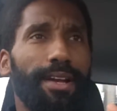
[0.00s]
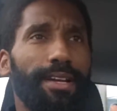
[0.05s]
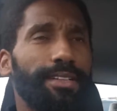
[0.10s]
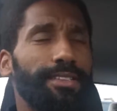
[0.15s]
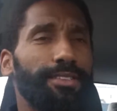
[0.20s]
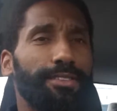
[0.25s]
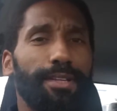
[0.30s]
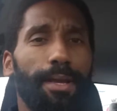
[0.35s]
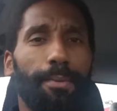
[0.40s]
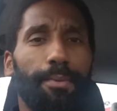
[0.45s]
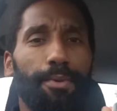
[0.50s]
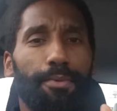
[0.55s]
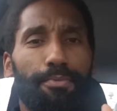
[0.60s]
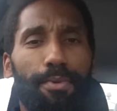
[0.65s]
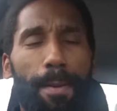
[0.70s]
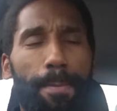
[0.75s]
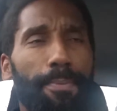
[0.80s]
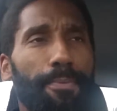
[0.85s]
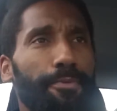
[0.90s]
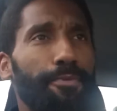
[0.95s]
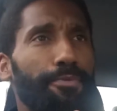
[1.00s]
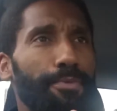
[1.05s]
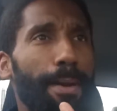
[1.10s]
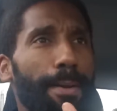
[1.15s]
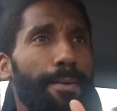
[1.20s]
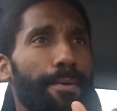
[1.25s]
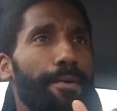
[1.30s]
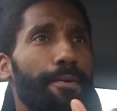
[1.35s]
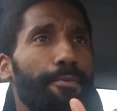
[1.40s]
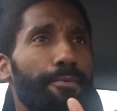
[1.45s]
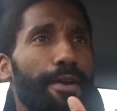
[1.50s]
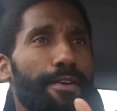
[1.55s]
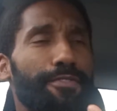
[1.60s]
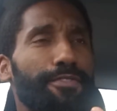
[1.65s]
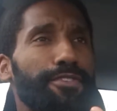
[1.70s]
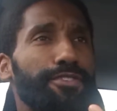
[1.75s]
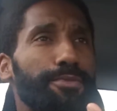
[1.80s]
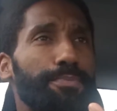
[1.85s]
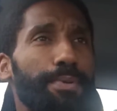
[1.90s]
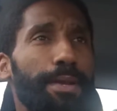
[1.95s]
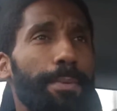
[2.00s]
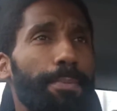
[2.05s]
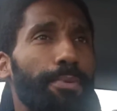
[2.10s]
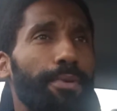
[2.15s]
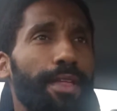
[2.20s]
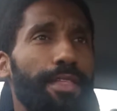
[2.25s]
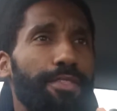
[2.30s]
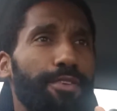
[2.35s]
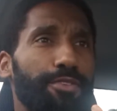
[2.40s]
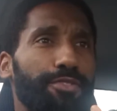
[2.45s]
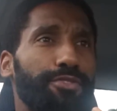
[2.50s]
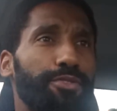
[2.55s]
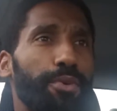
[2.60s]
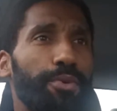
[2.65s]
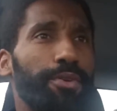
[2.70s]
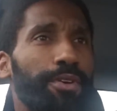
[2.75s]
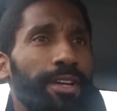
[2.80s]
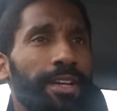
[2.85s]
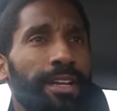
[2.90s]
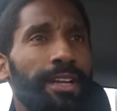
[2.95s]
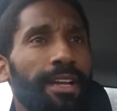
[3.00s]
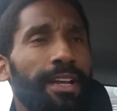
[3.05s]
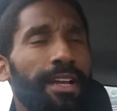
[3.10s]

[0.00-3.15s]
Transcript: He's just able to reference people and their story